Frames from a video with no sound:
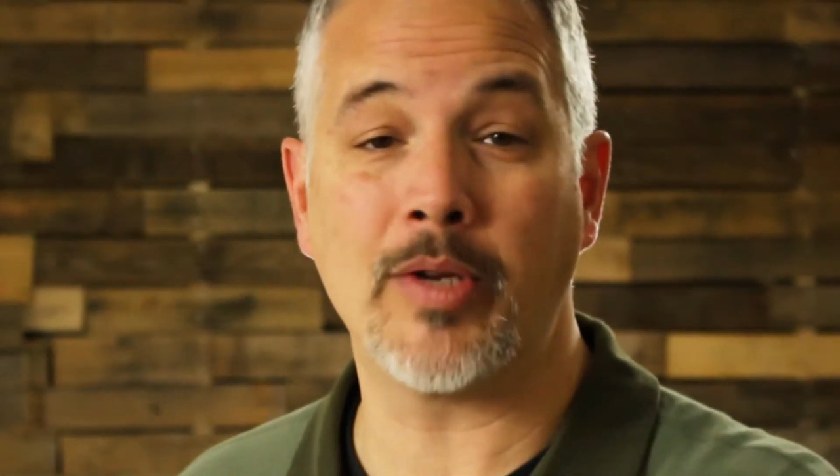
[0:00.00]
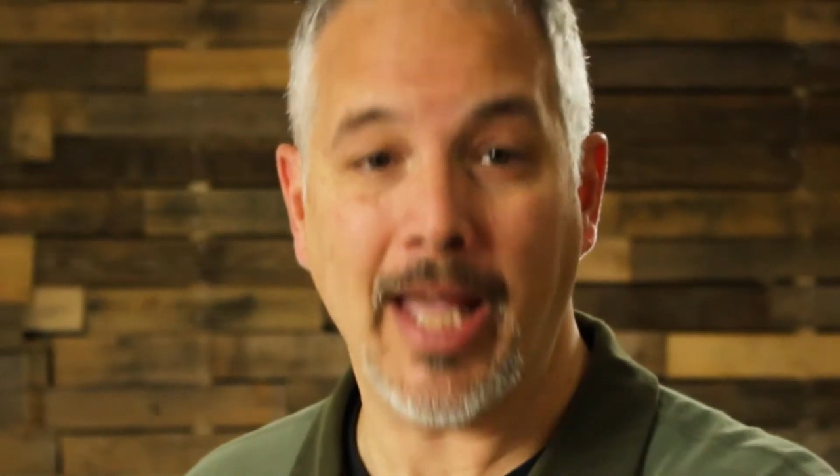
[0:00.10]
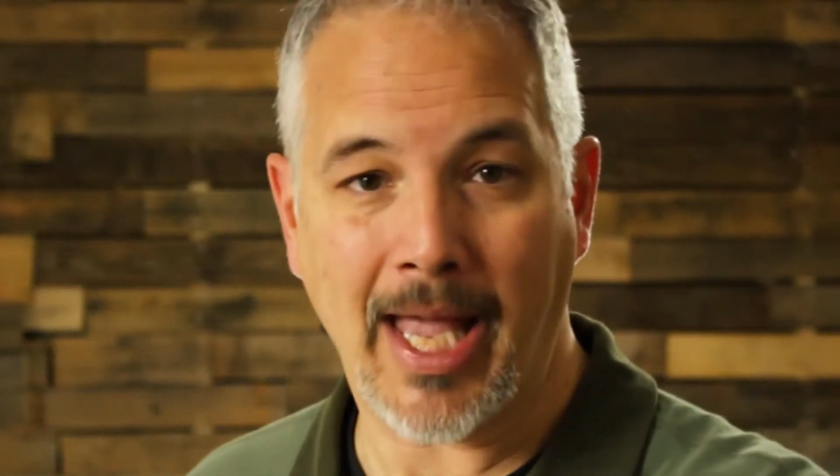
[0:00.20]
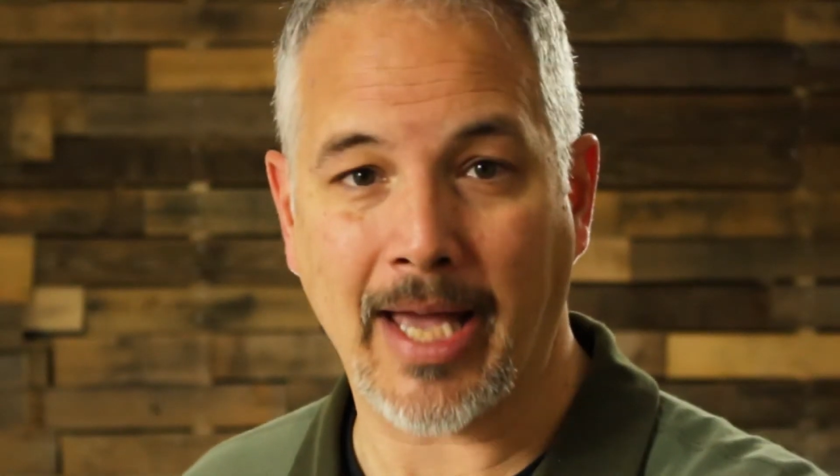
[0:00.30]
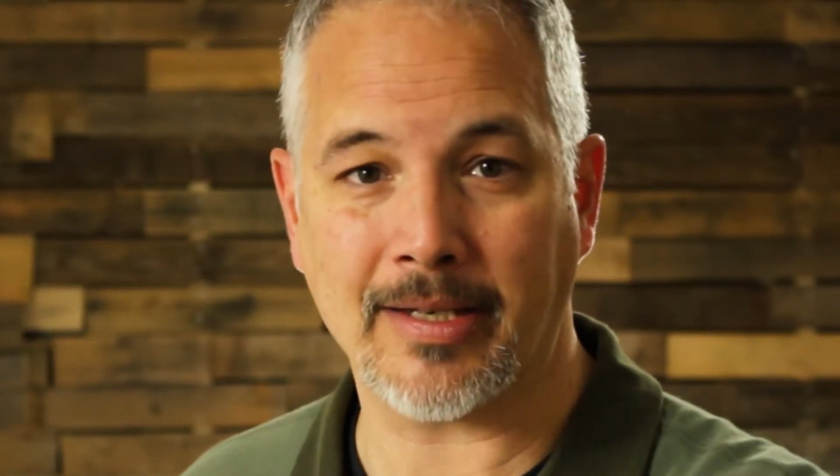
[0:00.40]

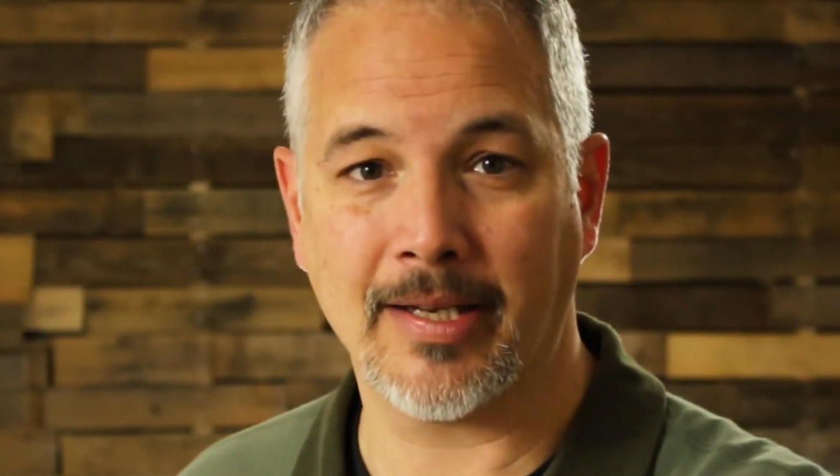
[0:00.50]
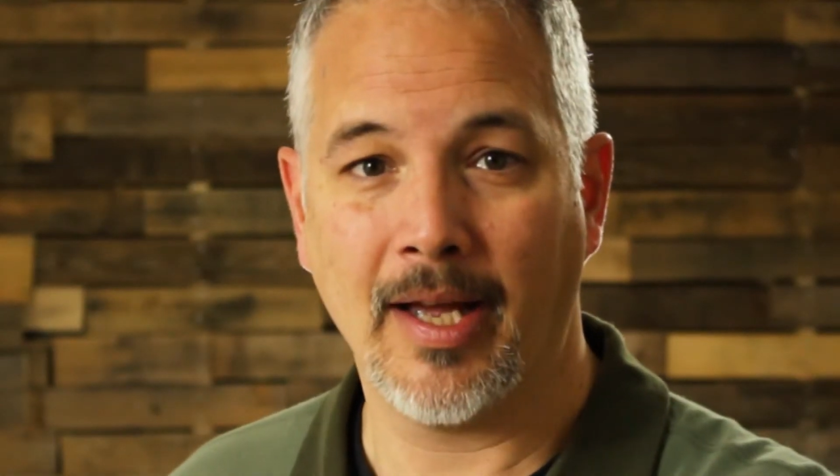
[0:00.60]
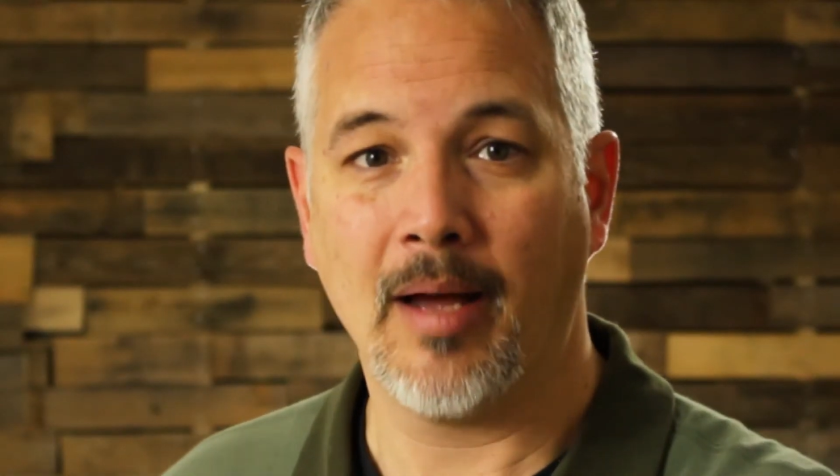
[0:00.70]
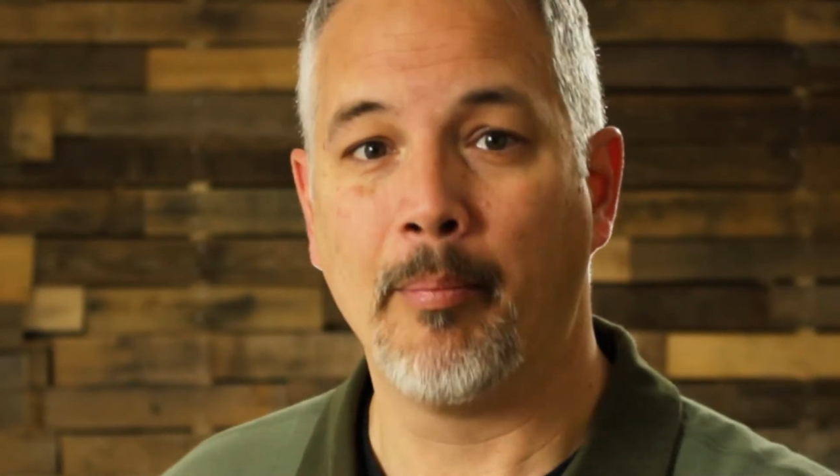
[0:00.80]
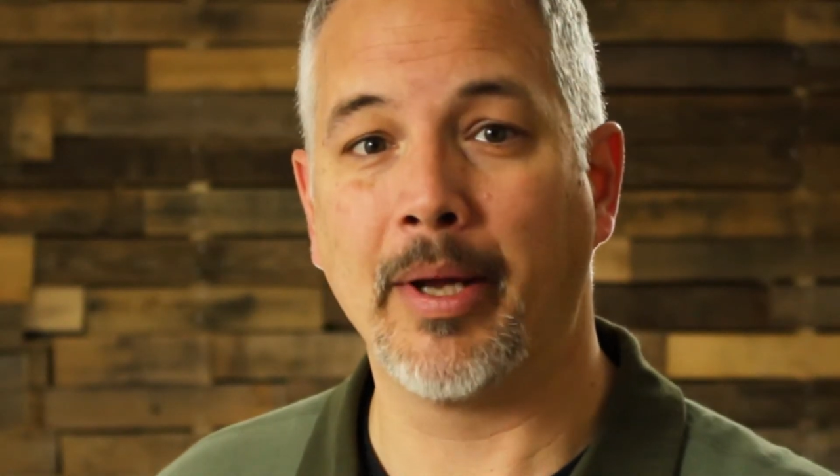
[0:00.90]
can't,
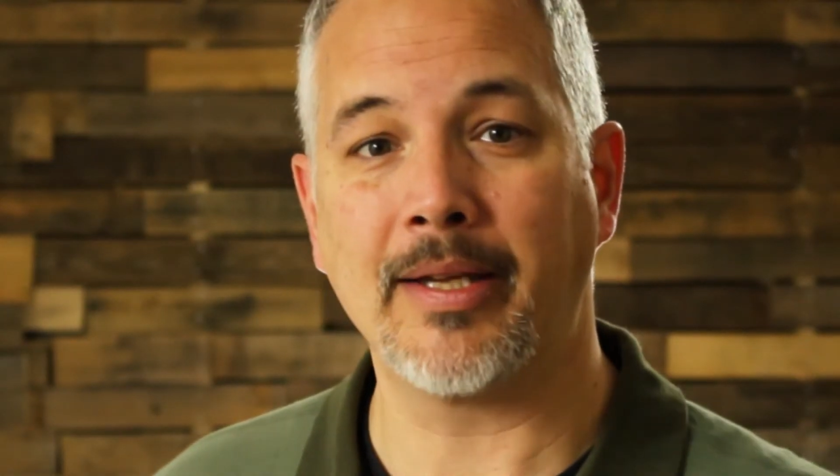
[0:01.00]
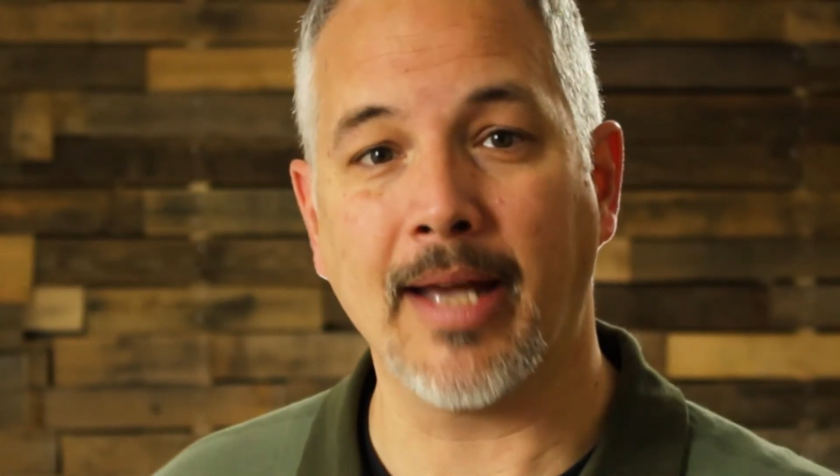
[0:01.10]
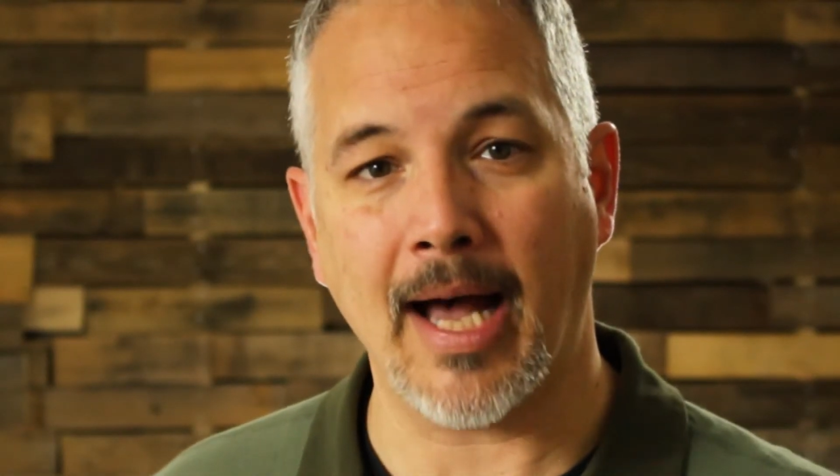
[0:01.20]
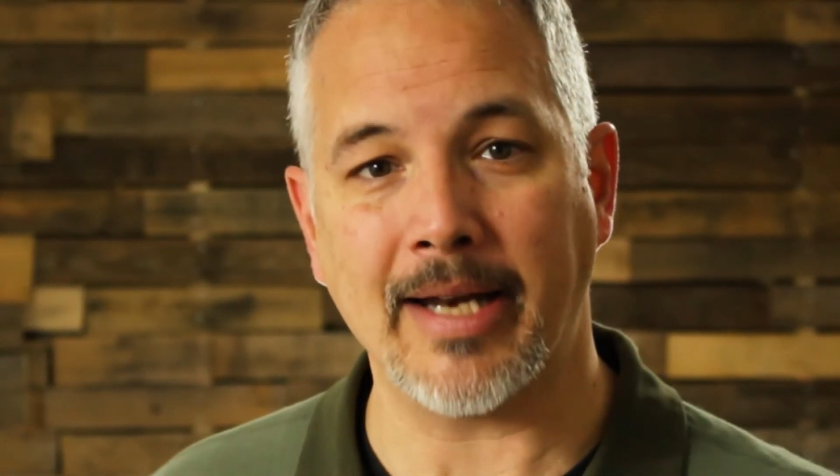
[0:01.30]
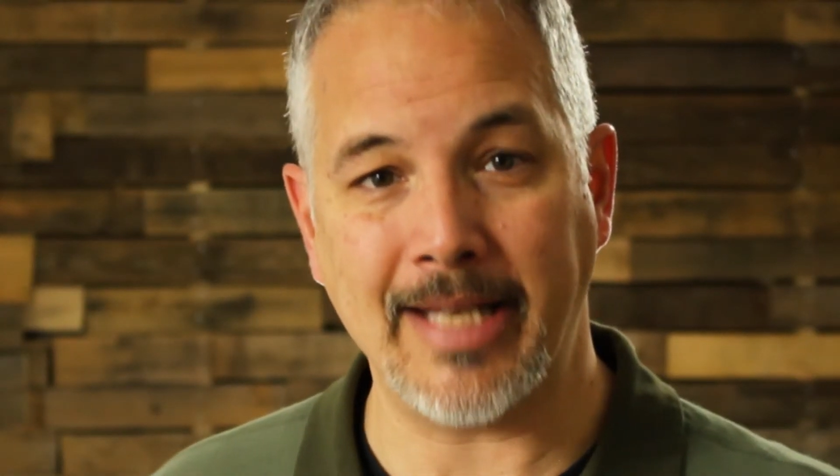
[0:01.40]
but
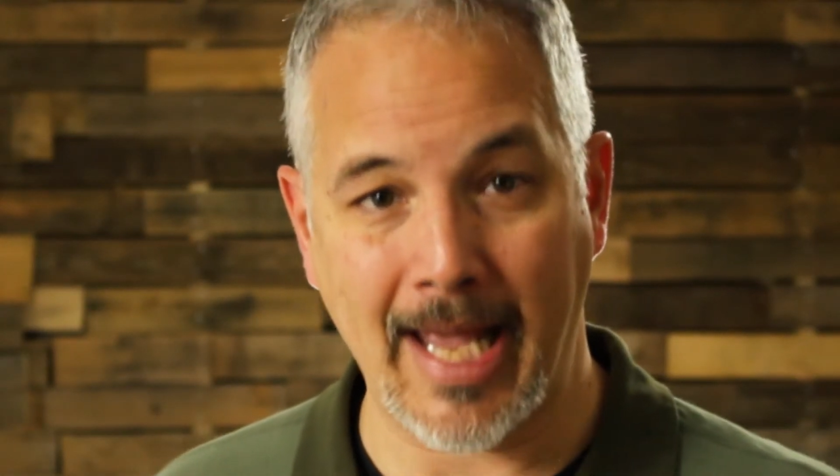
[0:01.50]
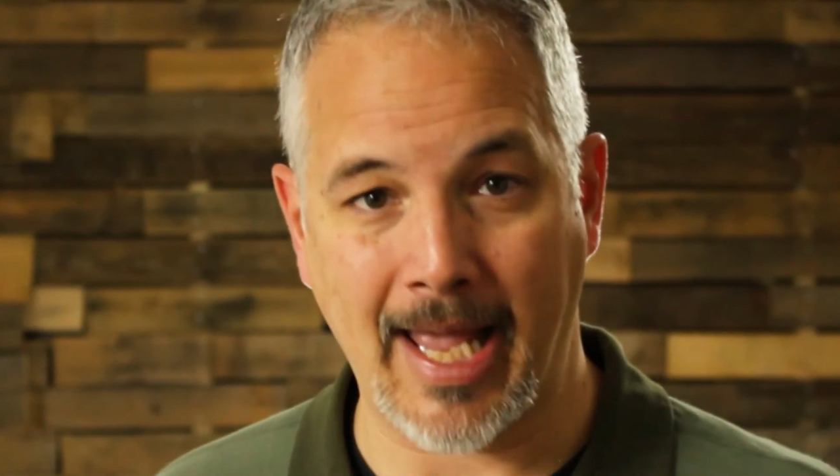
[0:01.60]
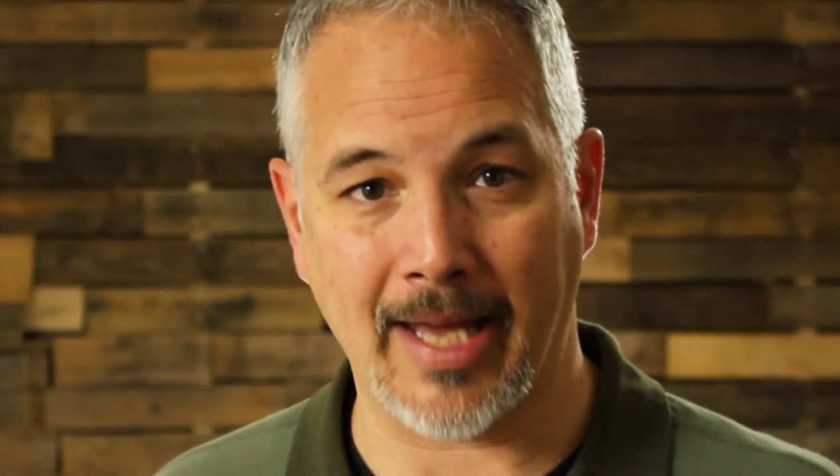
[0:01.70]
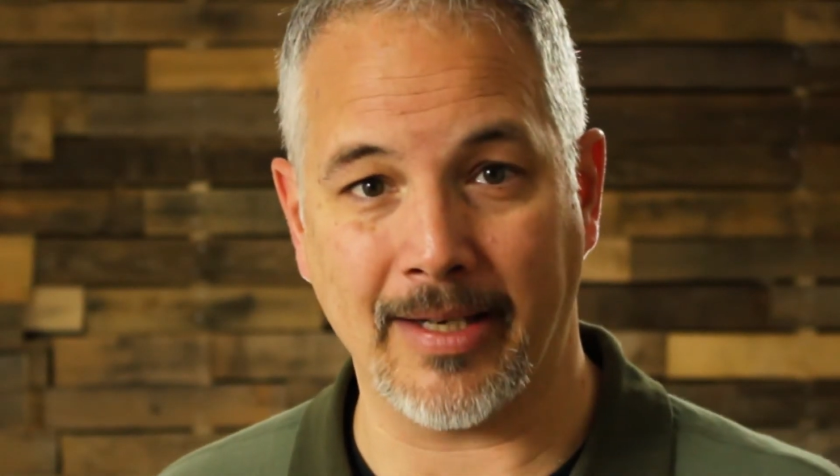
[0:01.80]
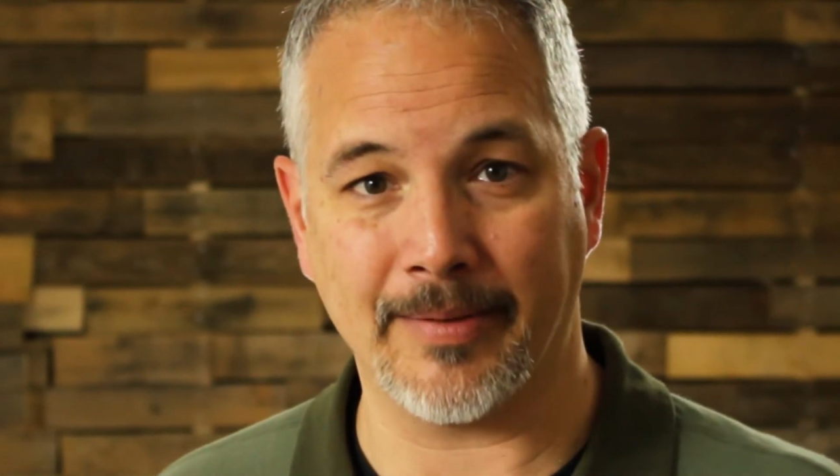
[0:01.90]
God
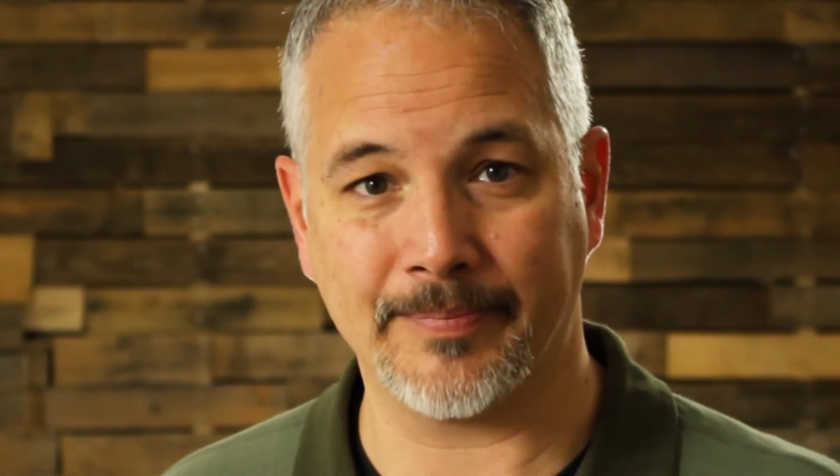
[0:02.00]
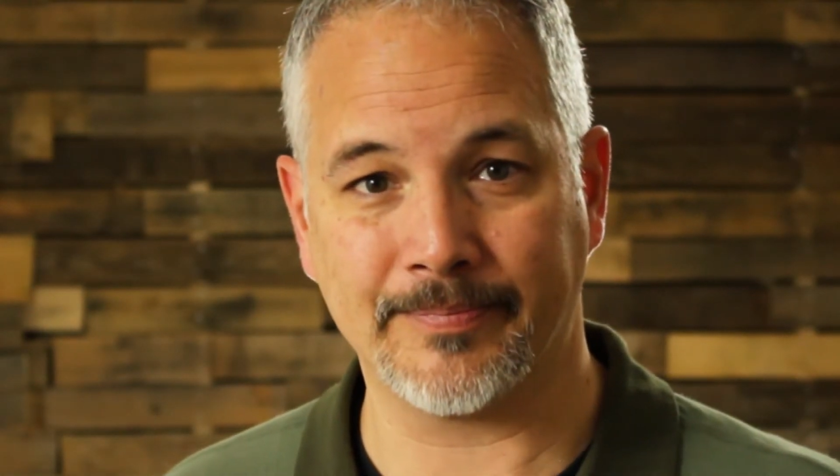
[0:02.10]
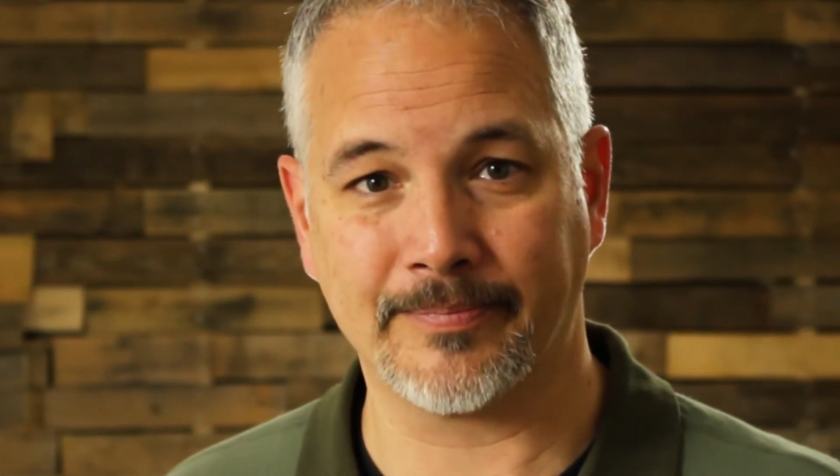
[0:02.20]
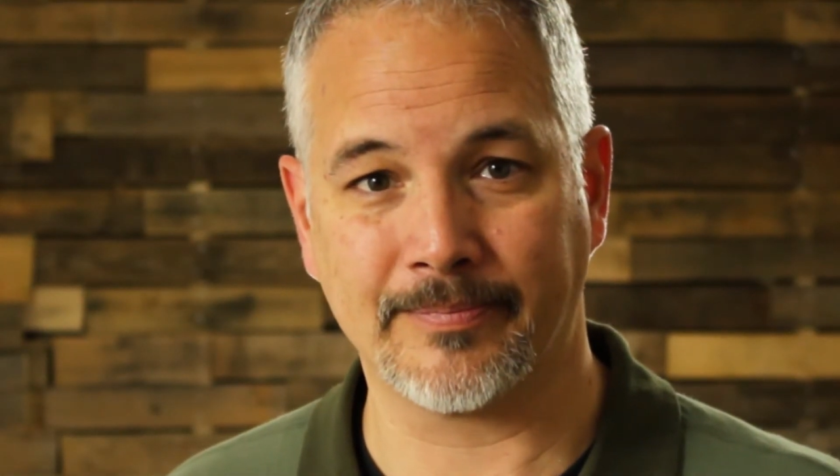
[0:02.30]
can. I